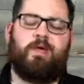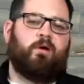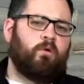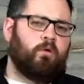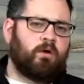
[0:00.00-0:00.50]

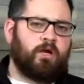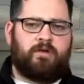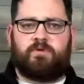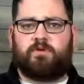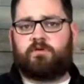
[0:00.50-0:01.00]
Or
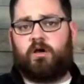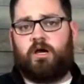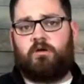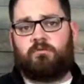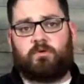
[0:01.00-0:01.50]
if you're
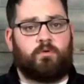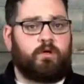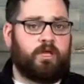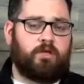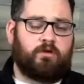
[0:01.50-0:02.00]

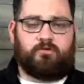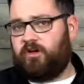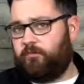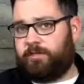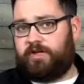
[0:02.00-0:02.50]
recording
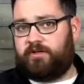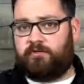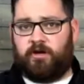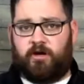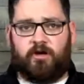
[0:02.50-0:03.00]
yourself playing
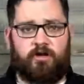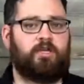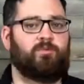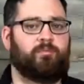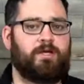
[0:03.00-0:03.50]
guitar
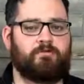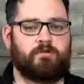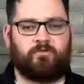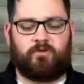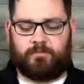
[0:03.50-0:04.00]
in your
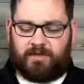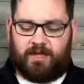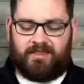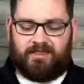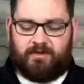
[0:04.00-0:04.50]
bedroom, something
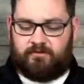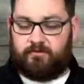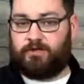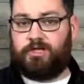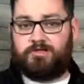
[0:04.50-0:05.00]
like this,
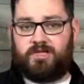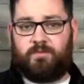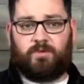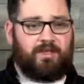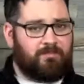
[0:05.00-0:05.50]
you usually
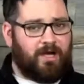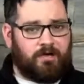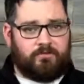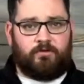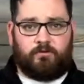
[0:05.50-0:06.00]
want the
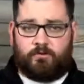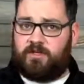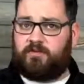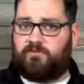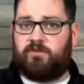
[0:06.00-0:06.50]
microphones
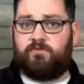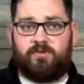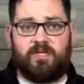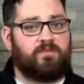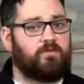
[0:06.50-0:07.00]
within a few
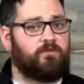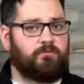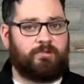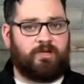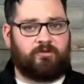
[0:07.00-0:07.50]
feet of you
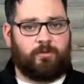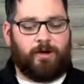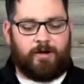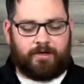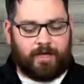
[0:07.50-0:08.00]
for best
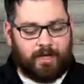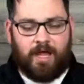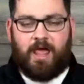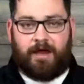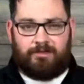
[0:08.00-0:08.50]
quality,
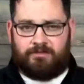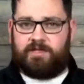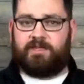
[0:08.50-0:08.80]
and you need